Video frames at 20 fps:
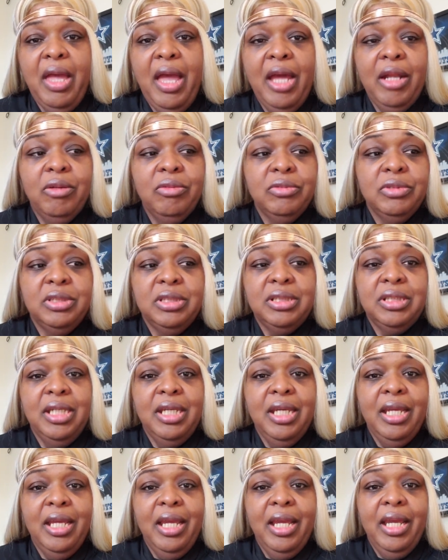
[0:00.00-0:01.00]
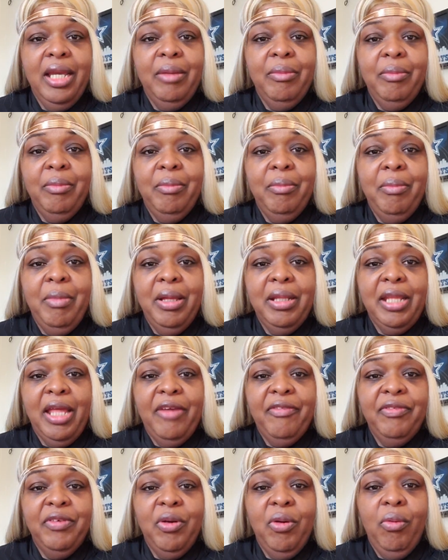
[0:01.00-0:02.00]
I don't see my
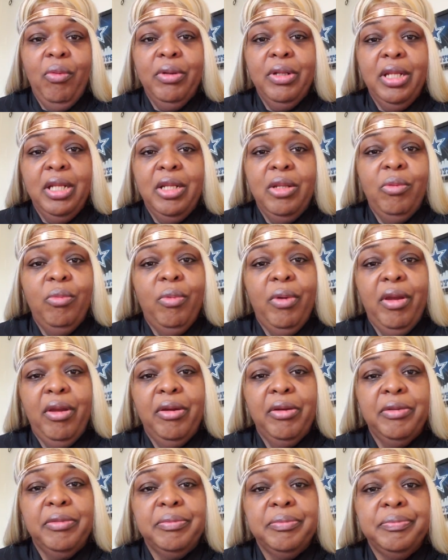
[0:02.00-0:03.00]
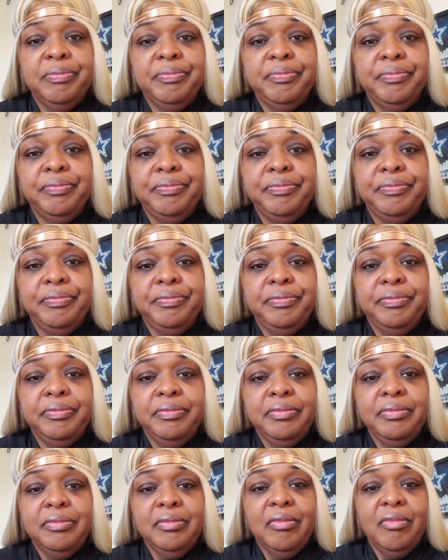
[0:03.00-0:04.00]
life going anywhere.
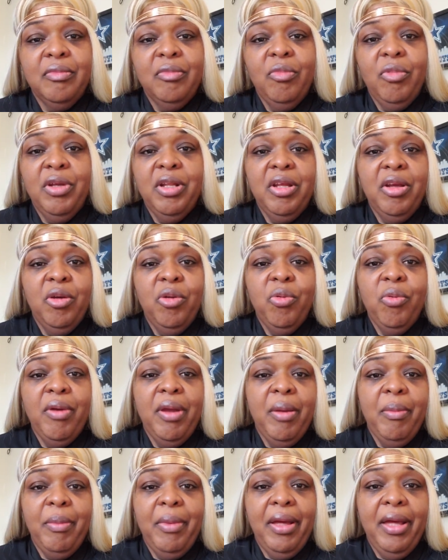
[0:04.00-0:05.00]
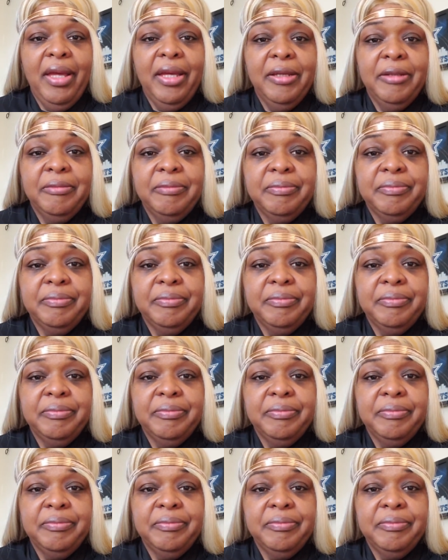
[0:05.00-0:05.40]
Who am I?